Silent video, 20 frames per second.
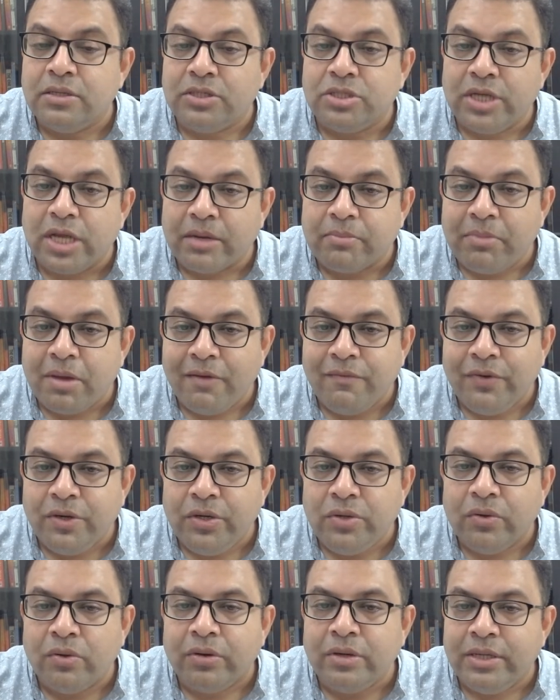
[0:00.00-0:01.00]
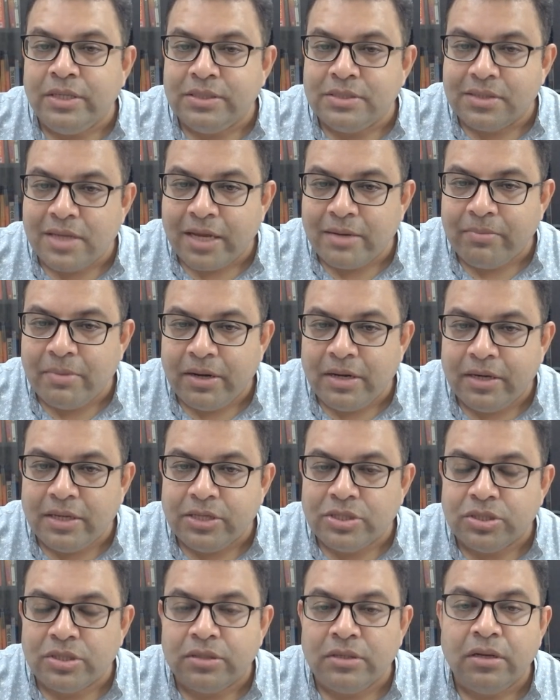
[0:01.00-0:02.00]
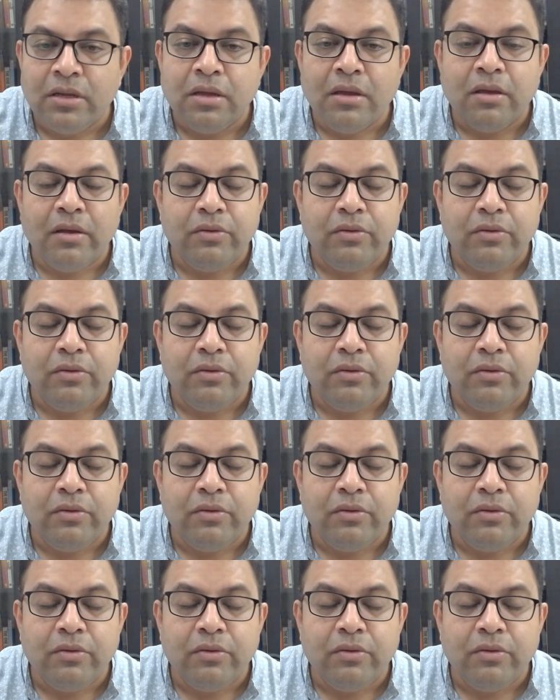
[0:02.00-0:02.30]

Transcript: Check my video on Insight Meditation.